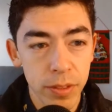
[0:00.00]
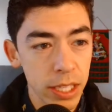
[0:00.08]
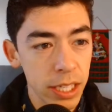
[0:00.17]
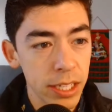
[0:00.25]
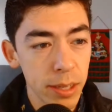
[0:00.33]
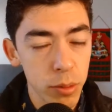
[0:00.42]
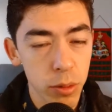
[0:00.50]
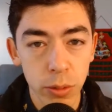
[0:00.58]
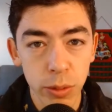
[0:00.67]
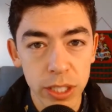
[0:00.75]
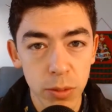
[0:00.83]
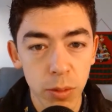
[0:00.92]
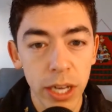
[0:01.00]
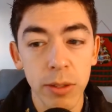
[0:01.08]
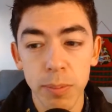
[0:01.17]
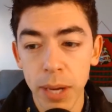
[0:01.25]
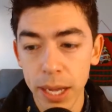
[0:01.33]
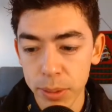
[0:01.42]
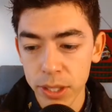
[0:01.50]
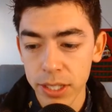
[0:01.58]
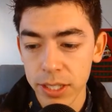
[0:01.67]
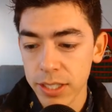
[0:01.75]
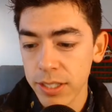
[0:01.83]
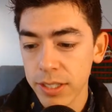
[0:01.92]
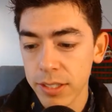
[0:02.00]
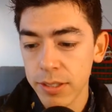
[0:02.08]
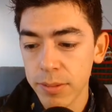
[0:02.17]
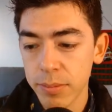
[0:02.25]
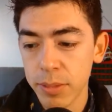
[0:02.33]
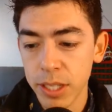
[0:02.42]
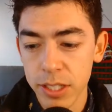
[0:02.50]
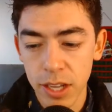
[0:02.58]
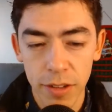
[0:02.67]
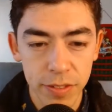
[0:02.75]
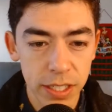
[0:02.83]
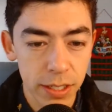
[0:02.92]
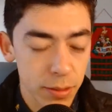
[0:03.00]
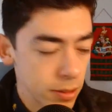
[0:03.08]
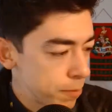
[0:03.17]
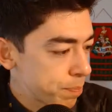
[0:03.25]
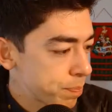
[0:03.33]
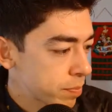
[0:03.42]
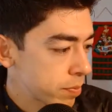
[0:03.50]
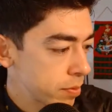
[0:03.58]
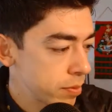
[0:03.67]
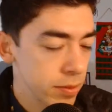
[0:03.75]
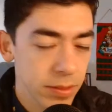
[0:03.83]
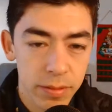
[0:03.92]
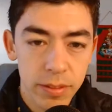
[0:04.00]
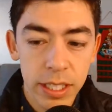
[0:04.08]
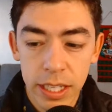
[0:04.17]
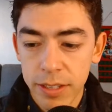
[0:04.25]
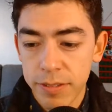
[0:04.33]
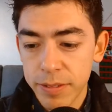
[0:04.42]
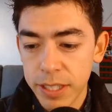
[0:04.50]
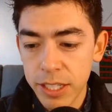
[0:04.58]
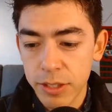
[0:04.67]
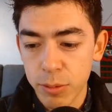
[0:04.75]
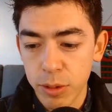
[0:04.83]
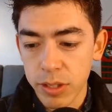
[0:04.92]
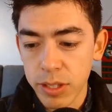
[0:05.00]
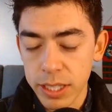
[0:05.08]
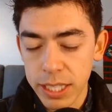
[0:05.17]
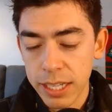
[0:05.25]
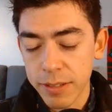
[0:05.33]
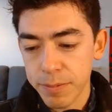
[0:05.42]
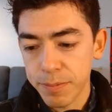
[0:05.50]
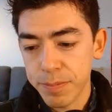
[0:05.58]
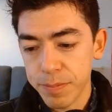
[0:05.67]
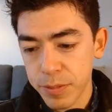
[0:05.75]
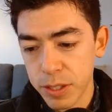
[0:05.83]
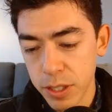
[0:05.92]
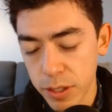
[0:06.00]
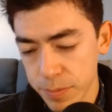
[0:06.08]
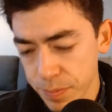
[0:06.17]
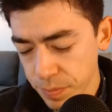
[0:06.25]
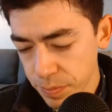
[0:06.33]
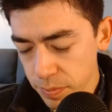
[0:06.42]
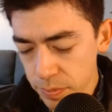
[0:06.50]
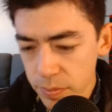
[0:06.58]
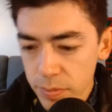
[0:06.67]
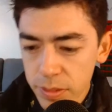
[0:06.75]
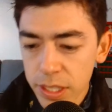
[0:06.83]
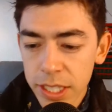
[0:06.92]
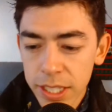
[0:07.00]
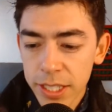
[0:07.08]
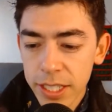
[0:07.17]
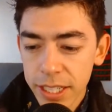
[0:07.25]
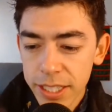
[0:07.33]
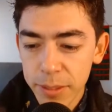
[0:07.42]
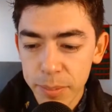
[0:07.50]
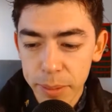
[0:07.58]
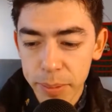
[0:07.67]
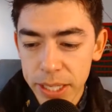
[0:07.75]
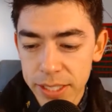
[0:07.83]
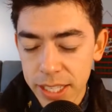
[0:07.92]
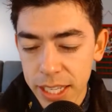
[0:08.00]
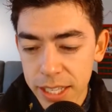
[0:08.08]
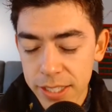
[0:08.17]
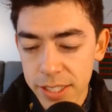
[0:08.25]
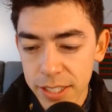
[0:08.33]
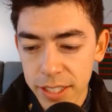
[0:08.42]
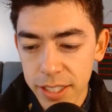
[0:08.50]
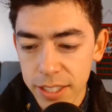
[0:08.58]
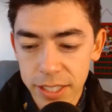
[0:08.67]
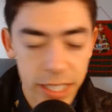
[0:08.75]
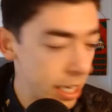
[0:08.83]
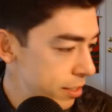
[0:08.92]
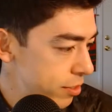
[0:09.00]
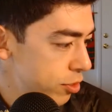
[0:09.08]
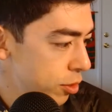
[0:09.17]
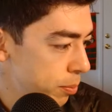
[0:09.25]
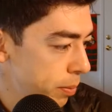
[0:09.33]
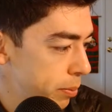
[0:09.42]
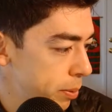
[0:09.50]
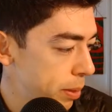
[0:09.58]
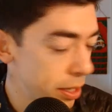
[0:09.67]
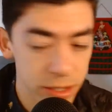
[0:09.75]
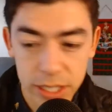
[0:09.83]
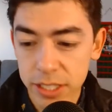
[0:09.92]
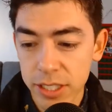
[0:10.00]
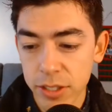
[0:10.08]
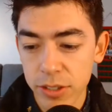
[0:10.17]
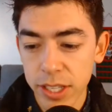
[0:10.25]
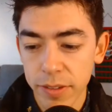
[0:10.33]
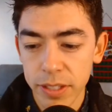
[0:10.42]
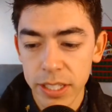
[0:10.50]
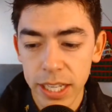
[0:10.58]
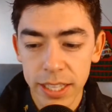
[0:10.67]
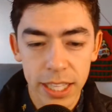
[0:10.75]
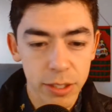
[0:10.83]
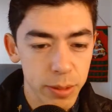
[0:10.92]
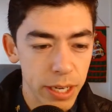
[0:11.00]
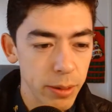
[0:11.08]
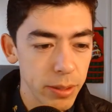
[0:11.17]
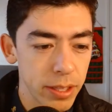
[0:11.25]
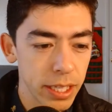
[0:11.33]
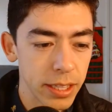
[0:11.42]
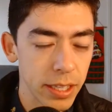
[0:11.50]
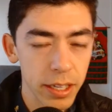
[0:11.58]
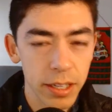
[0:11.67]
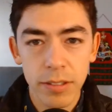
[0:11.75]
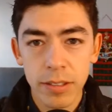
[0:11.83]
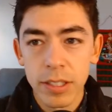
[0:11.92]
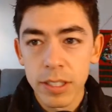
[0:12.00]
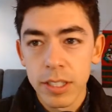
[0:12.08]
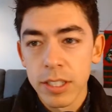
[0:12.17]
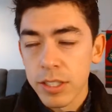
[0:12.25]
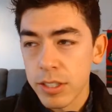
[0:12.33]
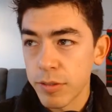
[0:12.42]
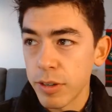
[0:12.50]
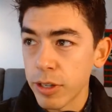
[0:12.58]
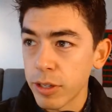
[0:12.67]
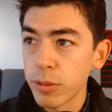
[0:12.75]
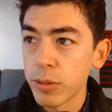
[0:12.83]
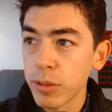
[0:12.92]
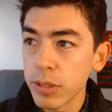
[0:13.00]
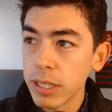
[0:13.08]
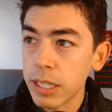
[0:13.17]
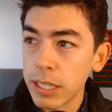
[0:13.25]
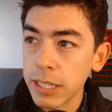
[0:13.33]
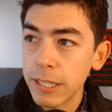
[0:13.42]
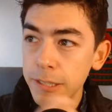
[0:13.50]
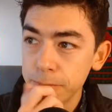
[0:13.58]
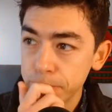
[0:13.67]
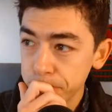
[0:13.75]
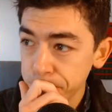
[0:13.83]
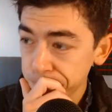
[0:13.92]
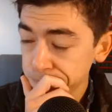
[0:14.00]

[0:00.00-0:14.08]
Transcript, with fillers: the number one reason why you buy a book, because often, yeah, that doesn't work like that. So I think Maymay says, yeah, so maybe about 60 or 70. Yeah, that's what I would think there. So very cool. Um,